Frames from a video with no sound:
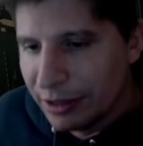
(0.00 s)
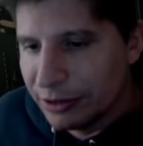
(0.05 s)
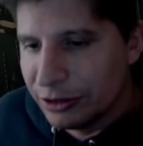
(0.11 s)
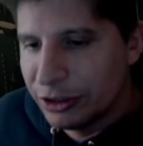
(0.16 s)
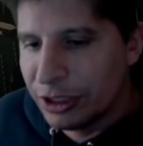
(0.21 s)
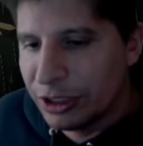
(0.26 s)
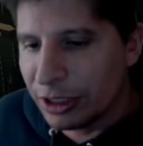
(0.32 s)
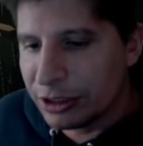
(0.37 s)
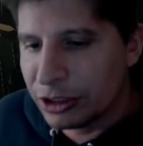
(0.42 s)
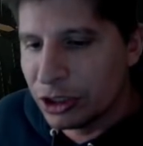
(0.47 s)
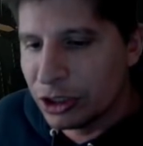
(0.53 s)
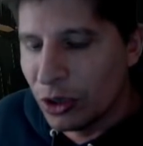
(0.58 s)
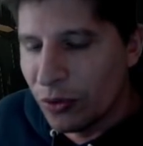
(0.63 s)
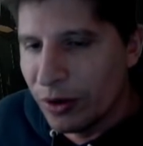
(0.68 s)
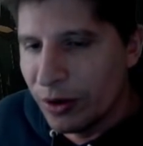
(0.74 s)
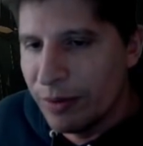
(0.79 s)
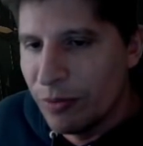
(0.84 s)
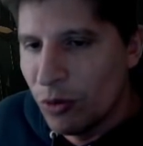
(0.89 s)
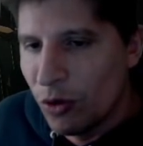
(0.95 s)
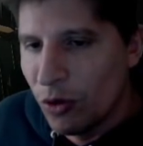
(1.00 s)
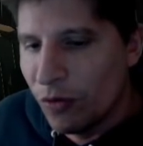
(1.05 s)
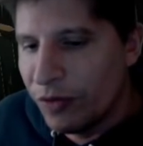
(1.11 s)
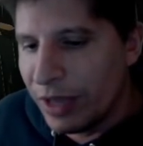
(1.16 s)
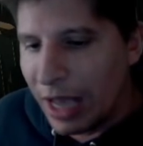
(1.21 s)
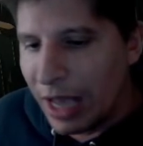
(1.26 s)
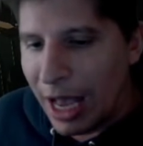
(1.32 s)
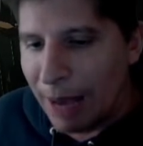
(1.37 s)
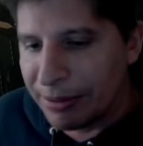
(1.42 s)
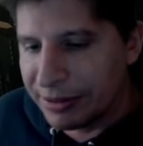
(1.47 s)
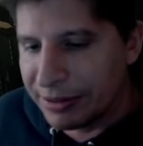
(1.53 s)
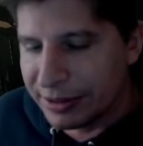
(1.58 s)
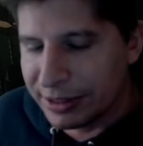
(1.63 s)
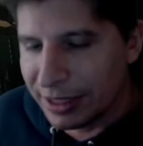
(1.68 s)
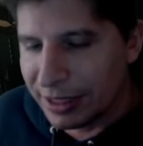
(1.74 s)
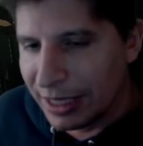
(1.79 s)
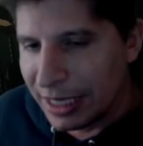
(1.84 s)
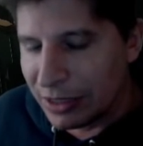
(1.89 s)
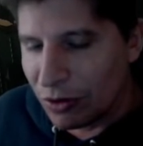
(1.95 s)
just to remove the option
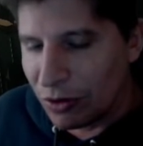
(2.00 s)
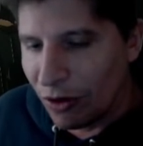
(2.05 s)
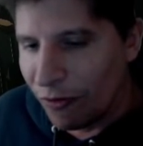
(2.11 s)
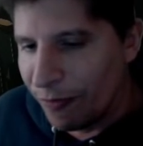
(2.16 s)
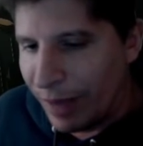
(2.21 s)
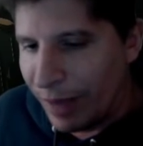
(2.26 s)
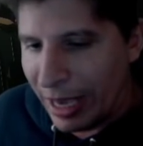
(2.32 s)
select off